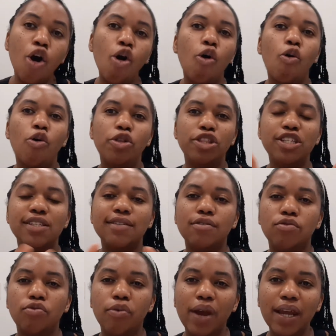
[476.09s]
Or this
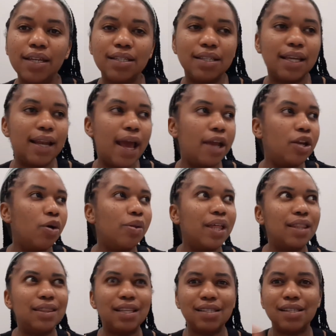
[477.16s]
is red, then I know
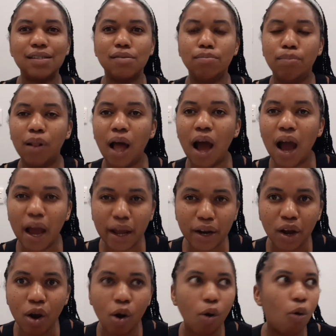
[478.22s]
that this is blood.
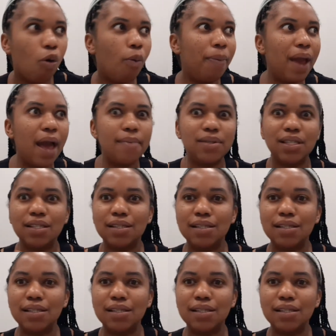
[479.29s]
Or perhaps this